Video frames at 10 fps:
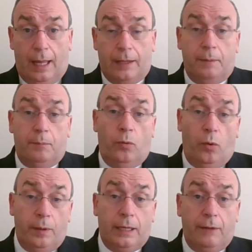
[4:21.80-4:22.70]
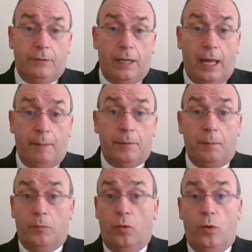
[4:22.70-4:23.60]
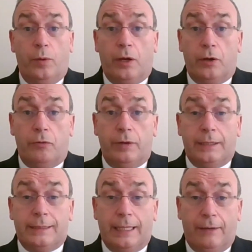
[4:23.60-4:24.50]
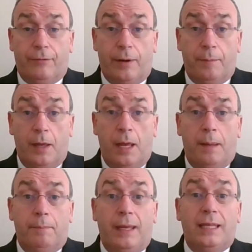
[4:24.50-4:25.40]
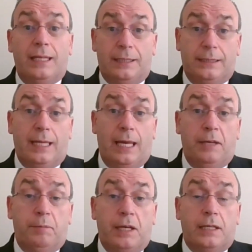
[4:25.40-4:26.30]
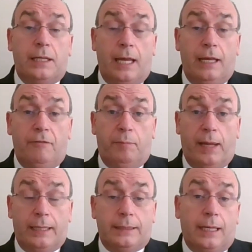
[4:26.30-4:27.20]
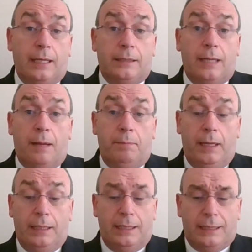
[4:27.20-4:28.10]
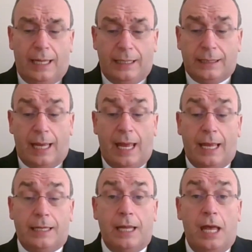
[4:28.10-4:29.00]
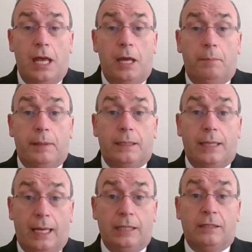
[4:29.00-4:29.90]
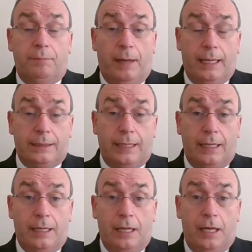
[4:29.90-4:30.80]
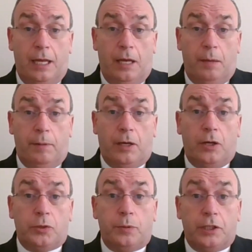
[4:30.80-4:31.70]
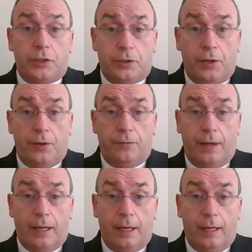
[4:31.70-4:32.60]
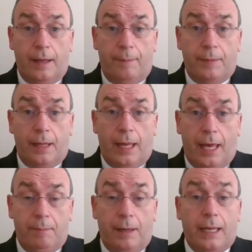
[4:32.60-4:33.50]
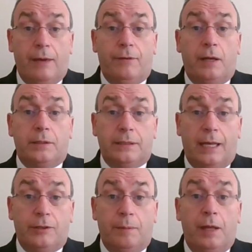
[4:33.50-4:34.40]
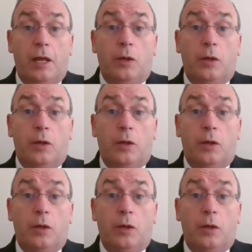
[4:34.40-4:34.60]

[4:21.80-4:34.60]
And the more we give to him, the more we're going to receive him. May this day be a day of blessing, and may the days ahead be days of blessing, because we are serving him and giving ourselves him.